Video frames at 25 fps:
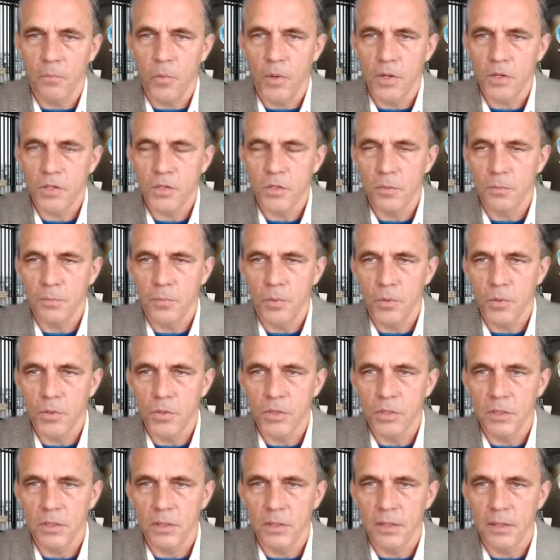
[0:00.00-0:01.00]
western
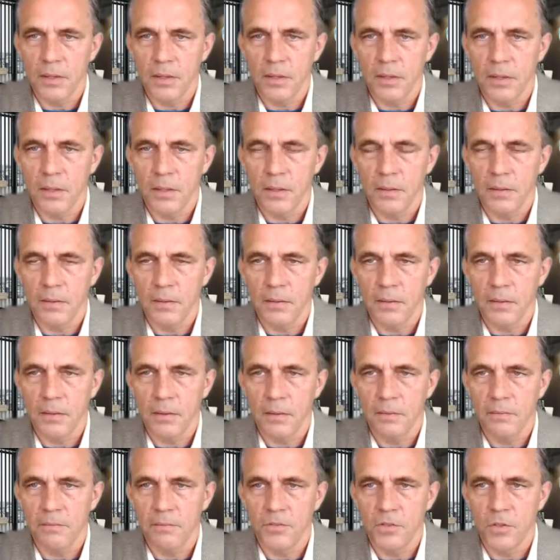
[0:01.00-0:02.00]
portion
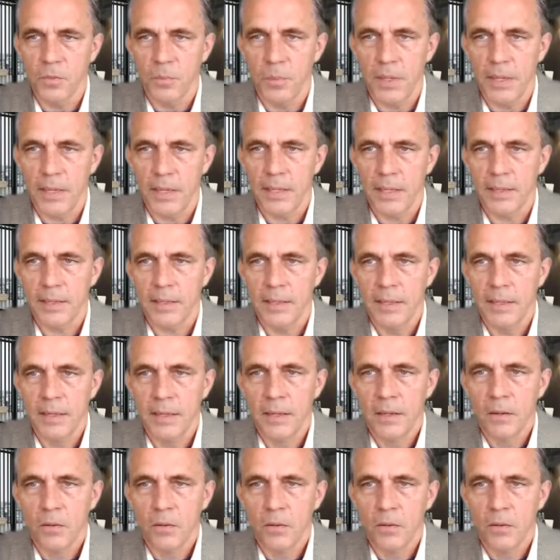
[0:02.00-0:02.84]
of Japan,